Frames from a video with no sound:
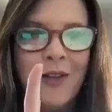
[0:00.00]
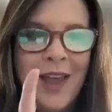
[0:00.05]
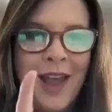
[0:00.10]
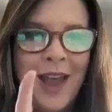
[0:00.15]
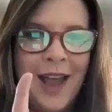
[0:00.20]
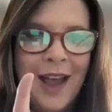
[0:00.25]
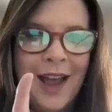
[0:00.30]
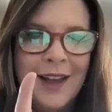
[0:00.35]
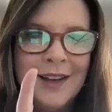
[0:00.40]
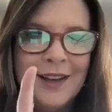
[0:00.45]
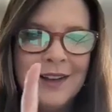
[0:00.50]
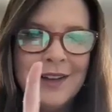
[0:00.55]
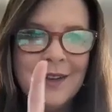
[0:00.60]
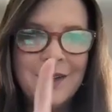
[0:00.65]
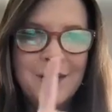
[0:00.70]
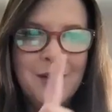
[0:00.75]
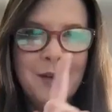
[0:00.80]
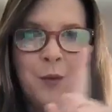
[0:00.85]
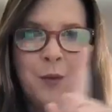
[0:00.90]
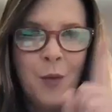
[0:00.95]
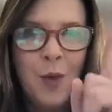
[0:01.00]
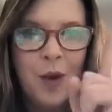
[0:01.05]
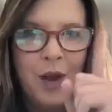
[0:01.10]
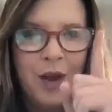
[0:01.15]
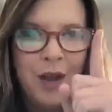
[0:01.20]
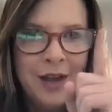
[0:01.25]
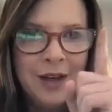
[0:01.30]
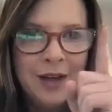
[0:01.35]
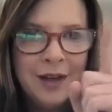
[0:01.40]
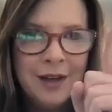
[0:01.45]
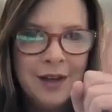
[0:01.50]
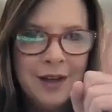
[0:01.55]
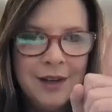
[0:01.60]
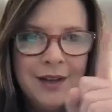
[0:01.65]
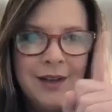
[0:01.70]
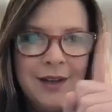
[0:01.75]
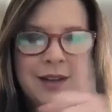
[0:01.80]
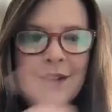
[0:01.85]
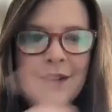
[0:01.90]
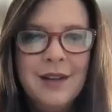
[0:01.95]
of that, one
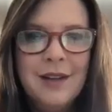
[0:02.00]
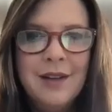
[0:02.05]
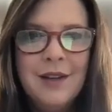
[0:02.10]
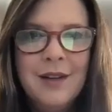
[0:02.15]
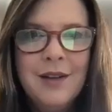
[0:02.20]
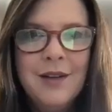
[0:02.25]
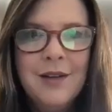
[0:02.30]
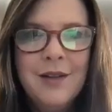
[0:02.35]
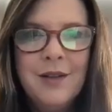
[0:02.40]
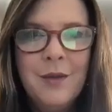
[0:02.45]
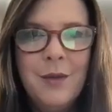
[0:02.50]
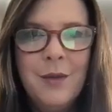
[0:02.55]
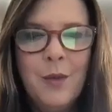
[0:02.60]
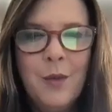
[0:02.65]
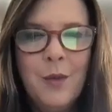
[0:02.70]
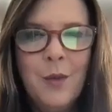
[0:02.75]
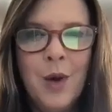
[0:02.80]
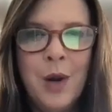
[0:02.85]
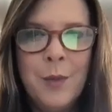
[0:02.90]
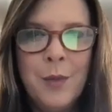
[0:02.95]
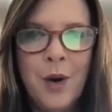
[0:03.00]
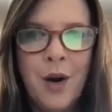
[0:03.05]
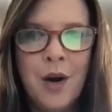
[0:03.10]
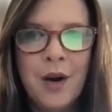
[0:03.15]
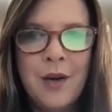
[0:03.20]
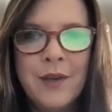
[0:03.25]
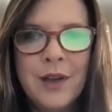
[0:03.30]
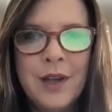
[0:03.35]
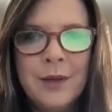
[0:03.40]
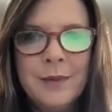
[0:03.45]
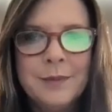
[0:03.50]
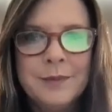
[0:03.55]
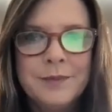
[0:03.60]
part of it.